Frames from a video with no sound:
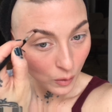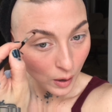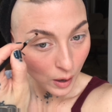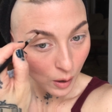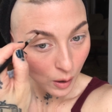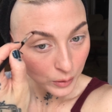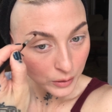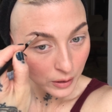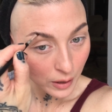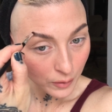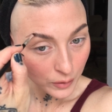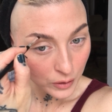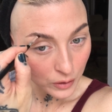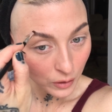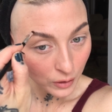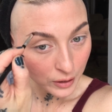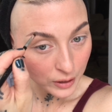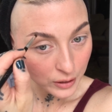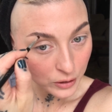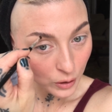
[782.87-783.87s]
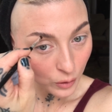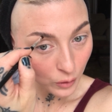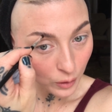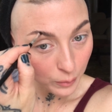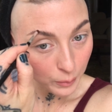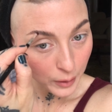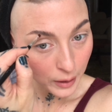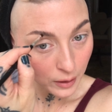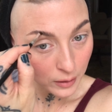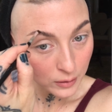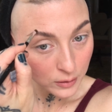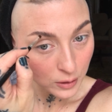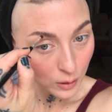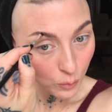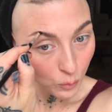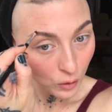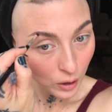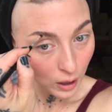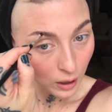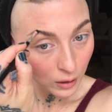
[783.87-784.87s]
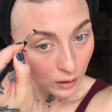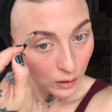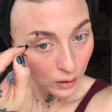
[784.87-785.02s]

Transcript: I always have a dirty joke in my head somewhere.